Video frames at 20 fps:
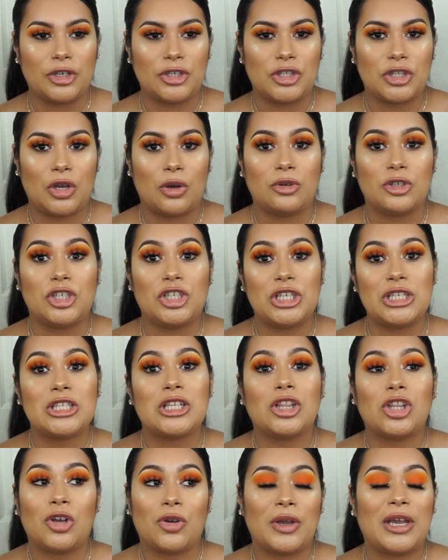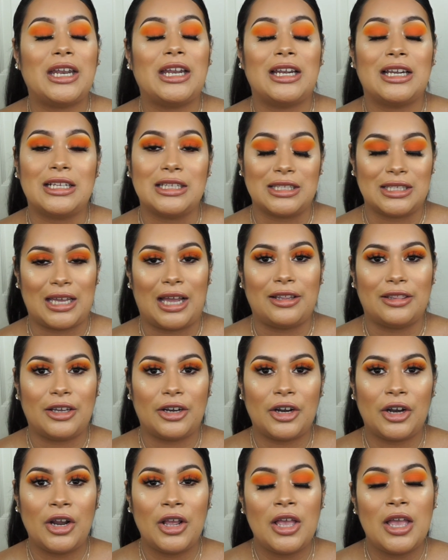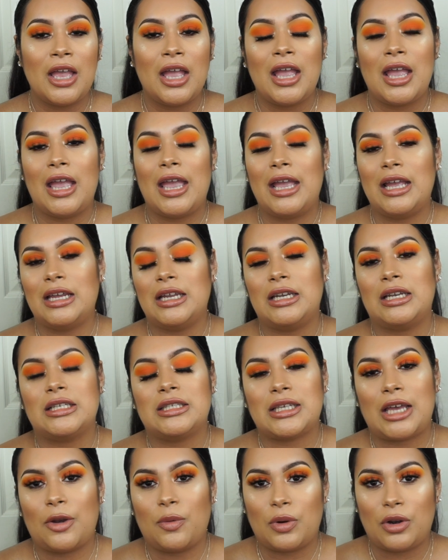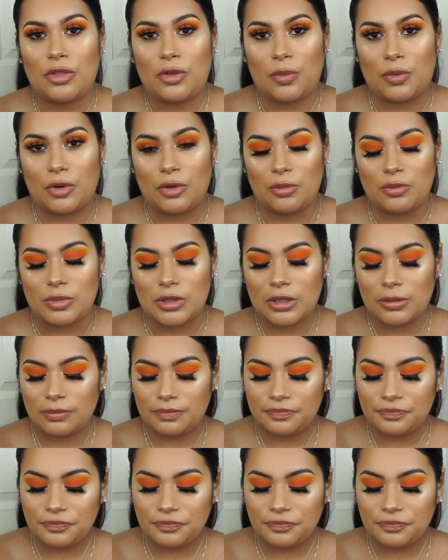So she's located inside there, inside one of the rooms.